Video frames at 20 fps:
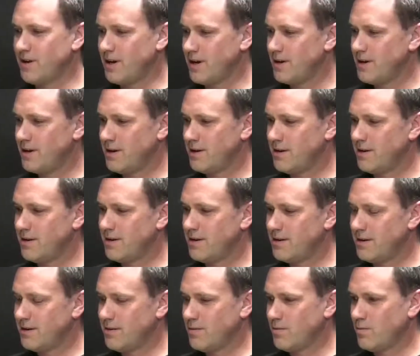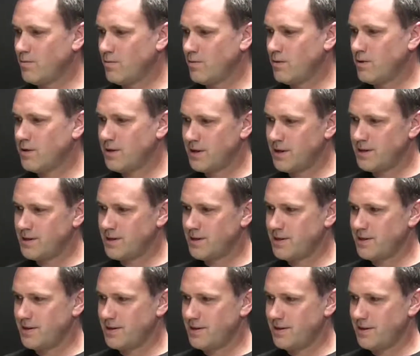right. And what it is
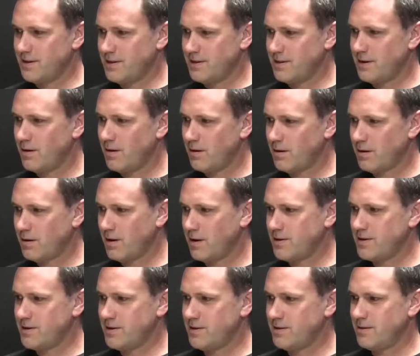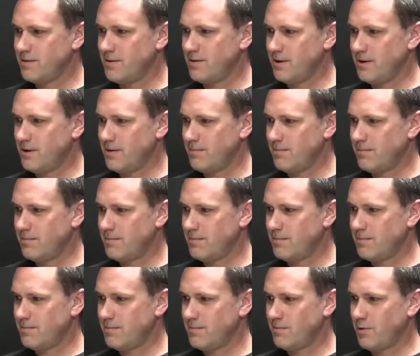it's a lot closer to
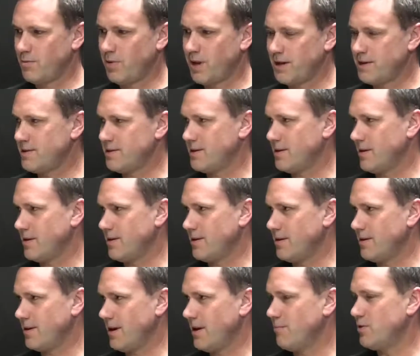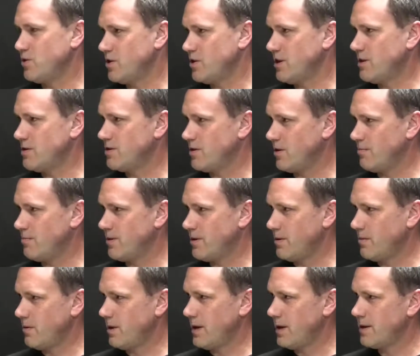replacing a machine shop
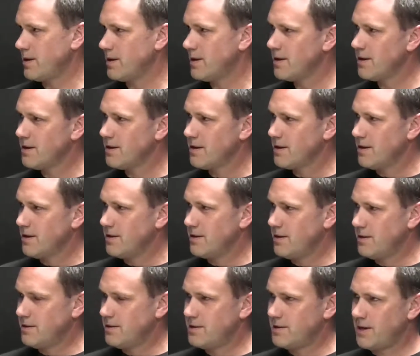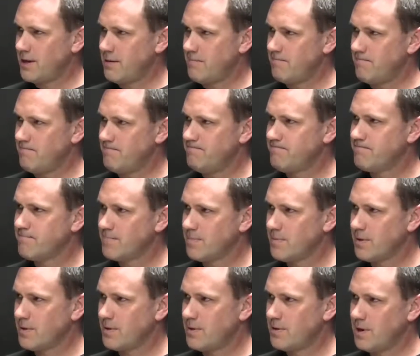in a way. It's
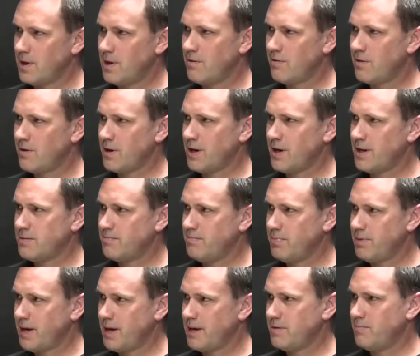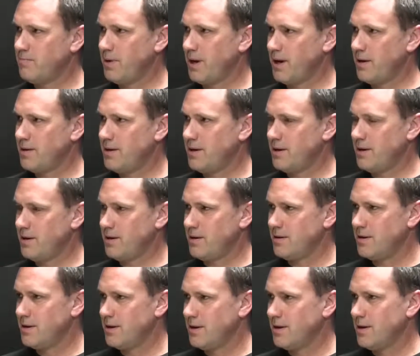delivering us parts back that
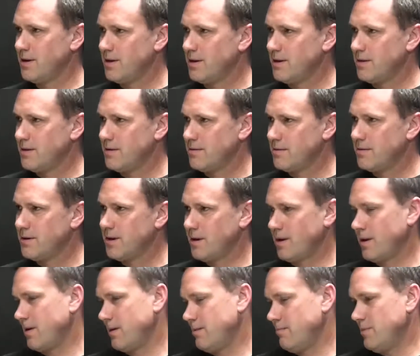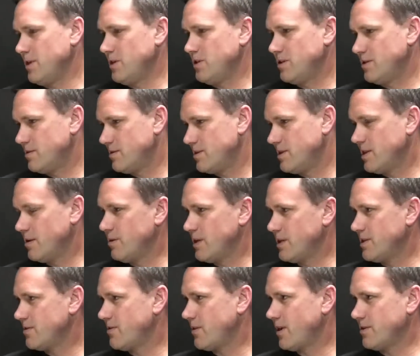are, like I mentioned,
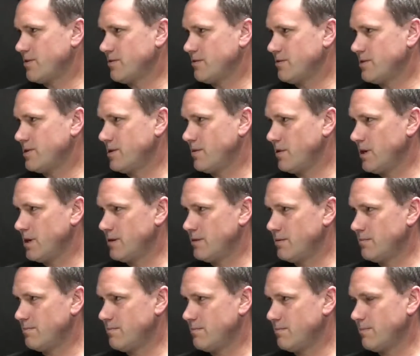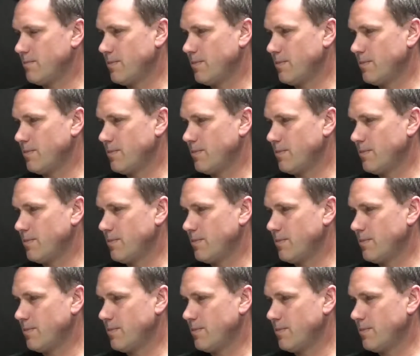semi-structural. So we do...